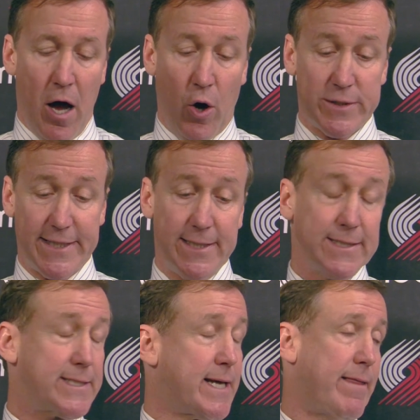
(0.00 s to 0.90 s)
Oh, it's easy
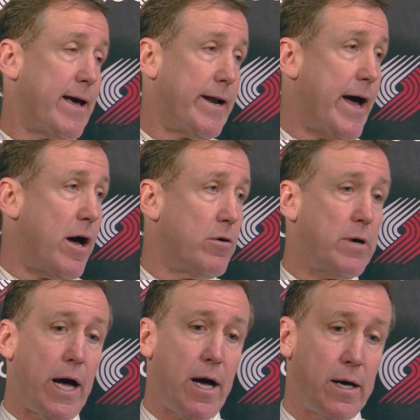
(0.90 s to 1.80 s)
to say that now.
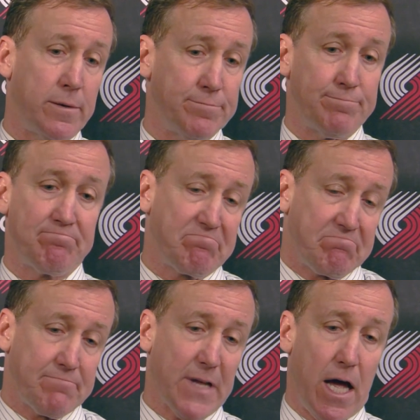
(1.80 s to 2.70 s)

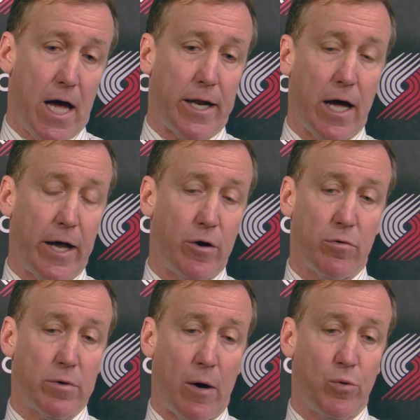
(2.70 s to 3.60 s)
I
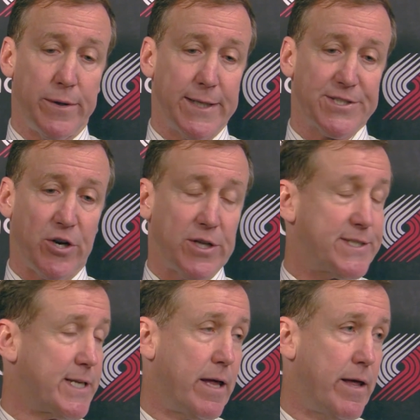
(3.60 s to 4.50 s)
wouldn't necessarily
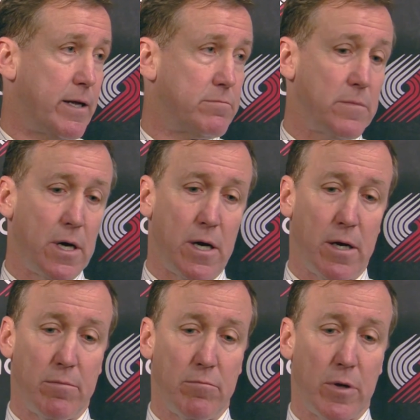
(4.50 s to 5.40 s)
say that.
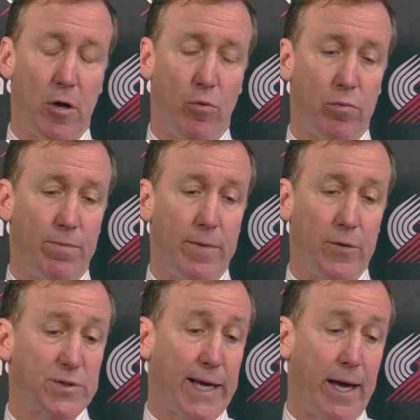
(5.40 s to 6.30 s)
You know, there
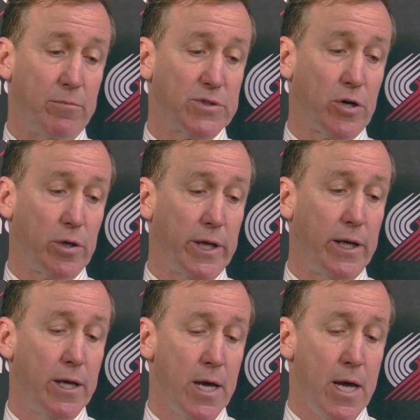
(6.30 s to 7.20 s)
was a game,
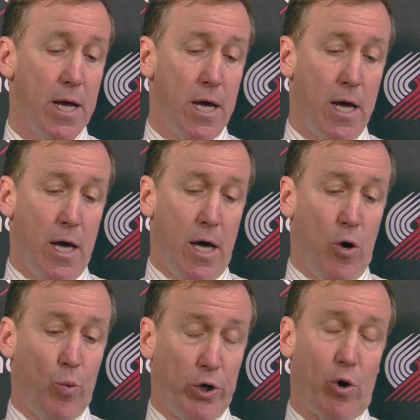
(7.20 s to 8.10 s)
certainly,
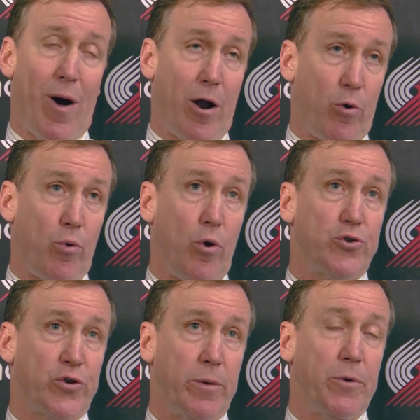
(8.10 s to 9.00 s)
when you go out on a road
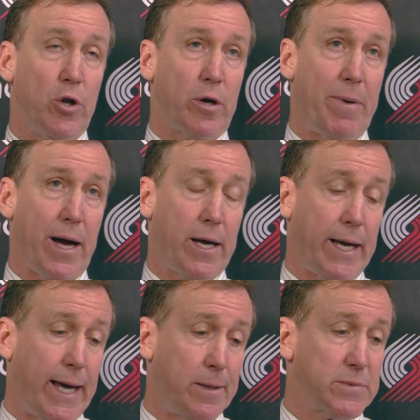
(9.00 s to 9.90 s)
trip, you look back at
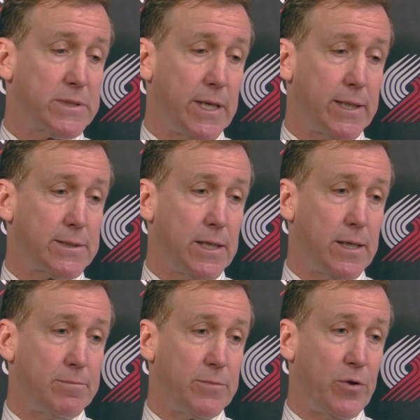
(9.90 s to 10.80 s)
games
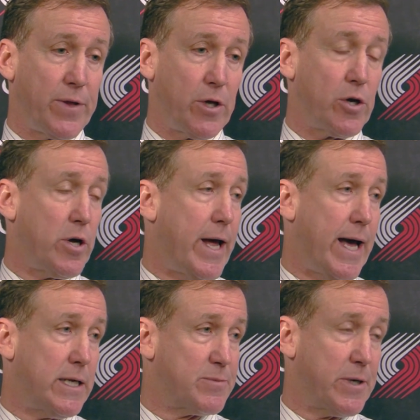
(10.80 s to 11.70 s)
that you think you could have
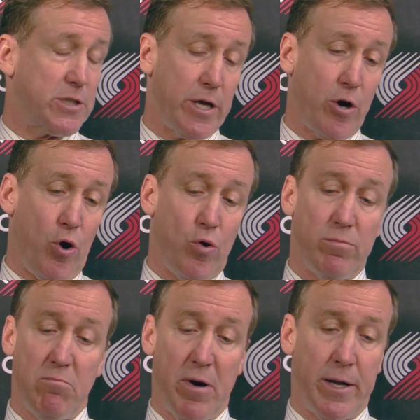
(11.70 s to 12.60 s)
had, especially at
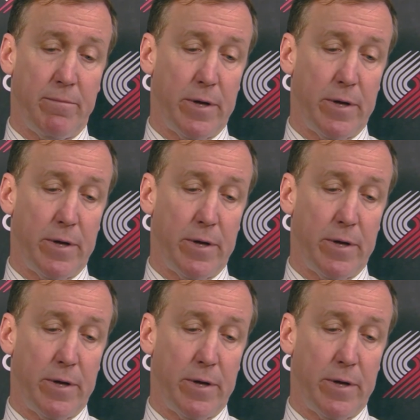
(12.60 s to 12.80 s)
home. But,